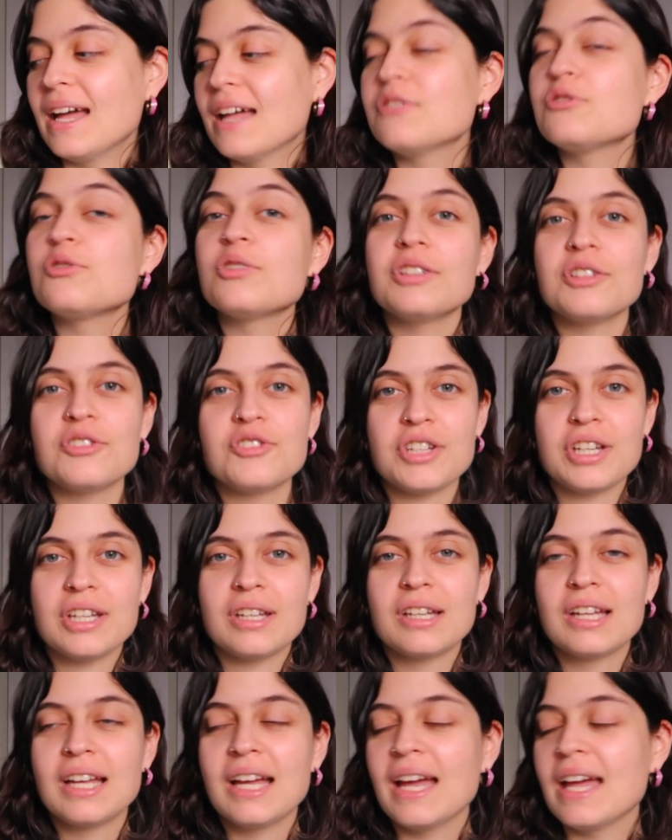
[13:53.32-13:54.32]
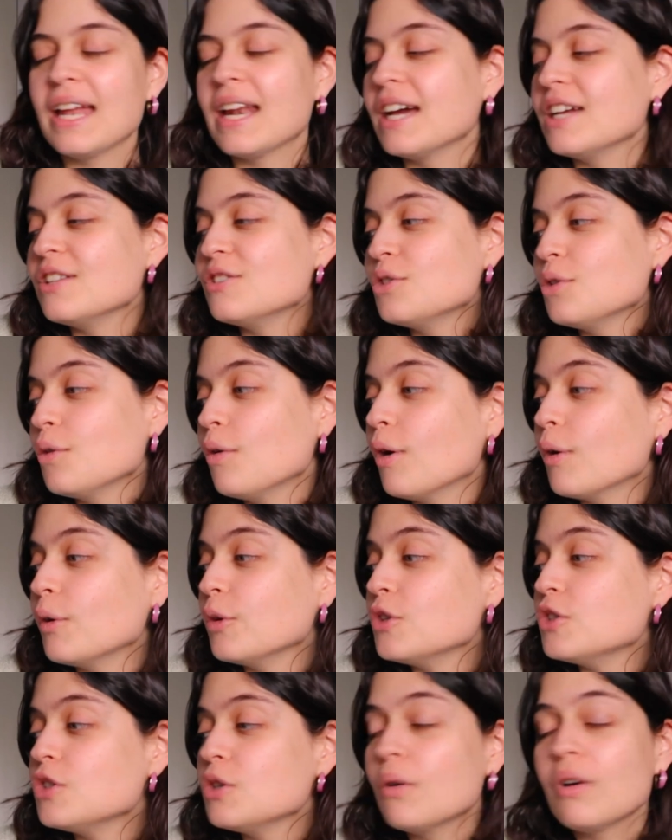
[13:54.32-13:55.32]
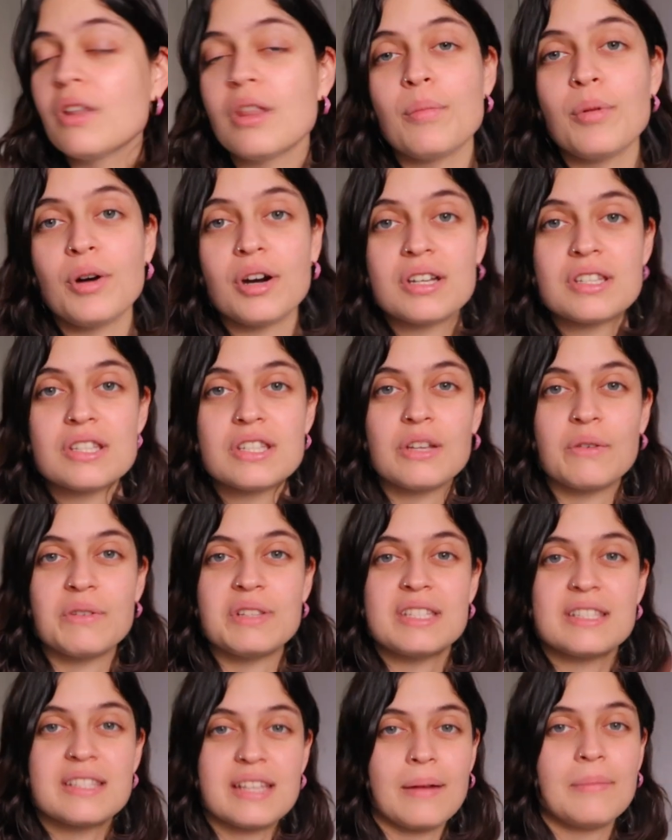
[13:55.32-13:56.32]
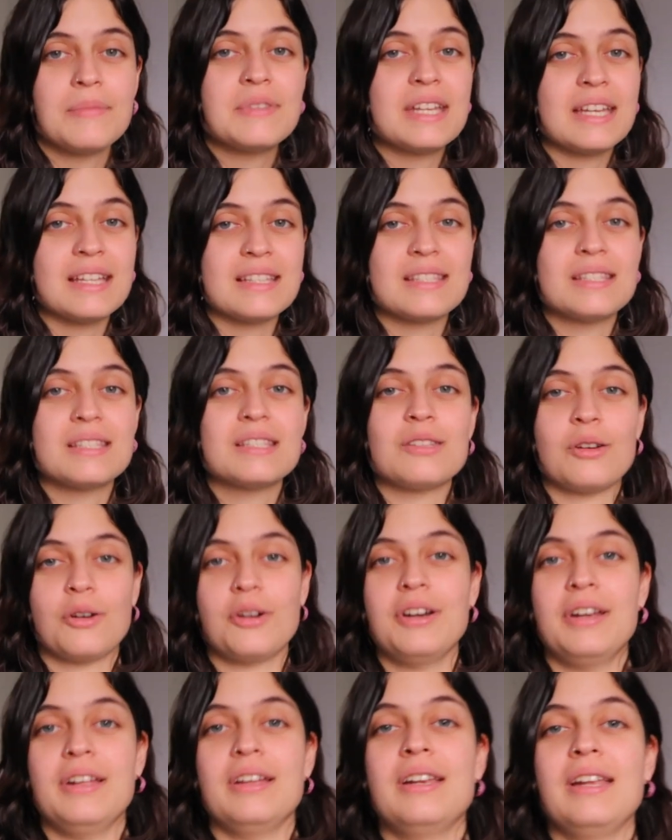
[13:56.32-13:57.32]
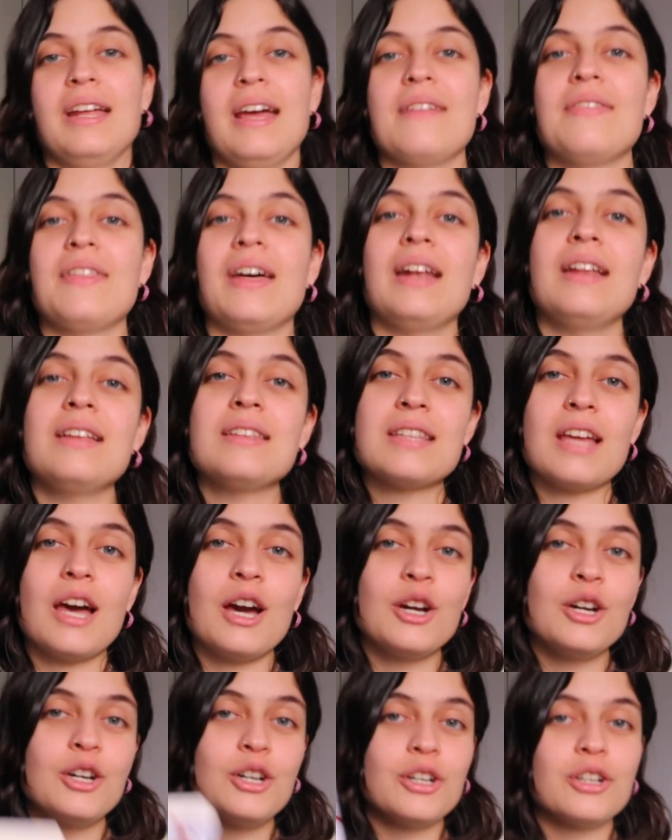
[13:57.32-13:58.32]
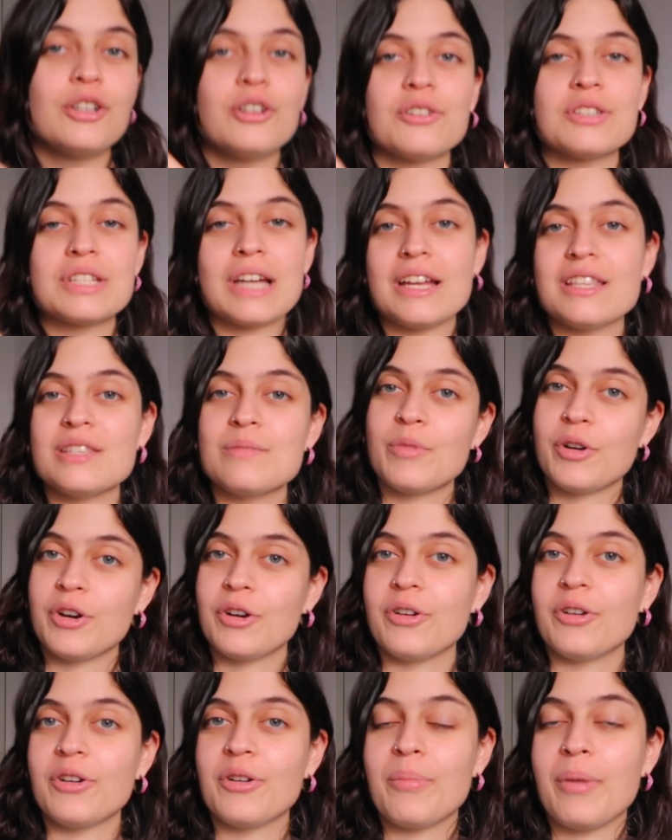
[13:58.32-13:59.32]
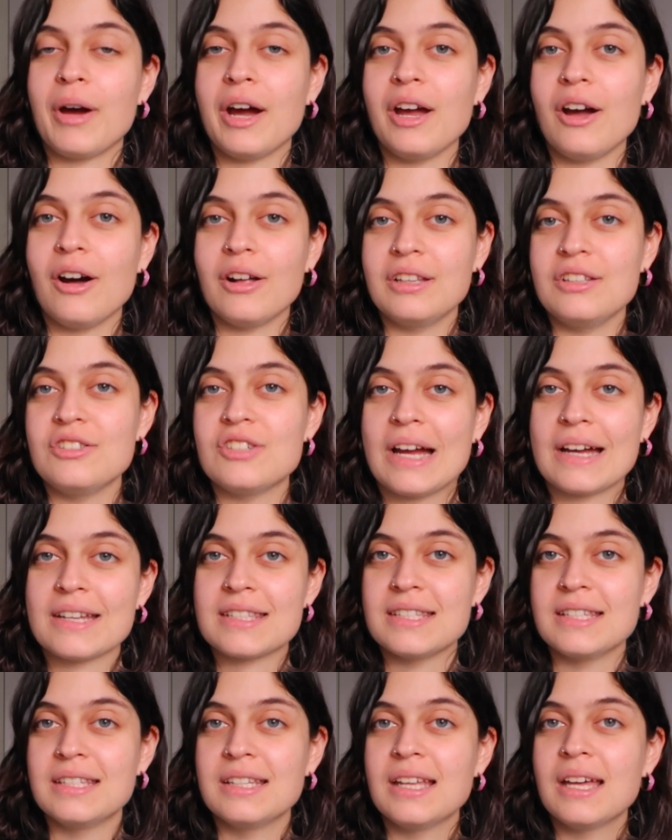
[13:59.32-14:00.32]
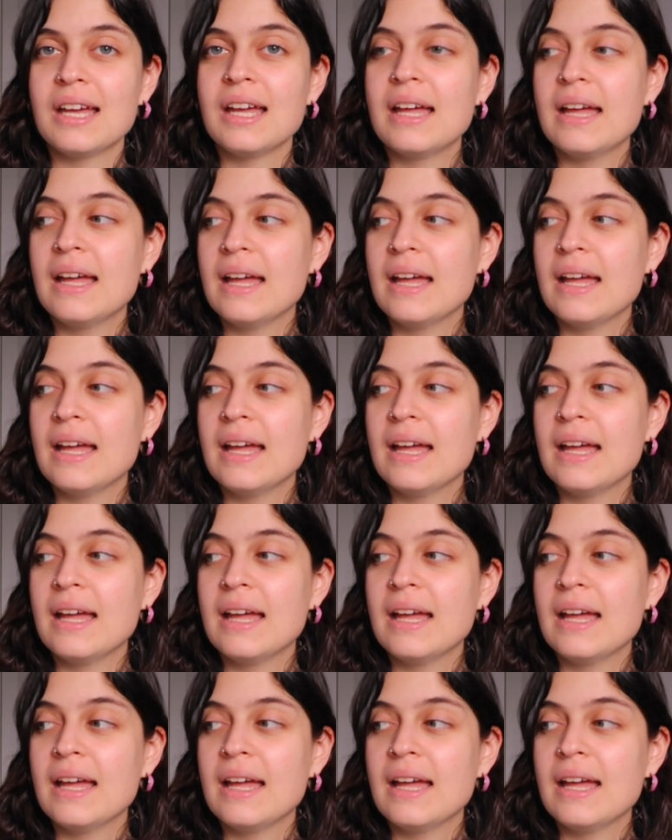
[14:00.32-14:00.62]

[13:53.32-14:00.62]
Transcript: A trilogy, and I do own two of the books, so it's time to get started. And that is A Good Girl's Guide to Murder by Holly Jackson.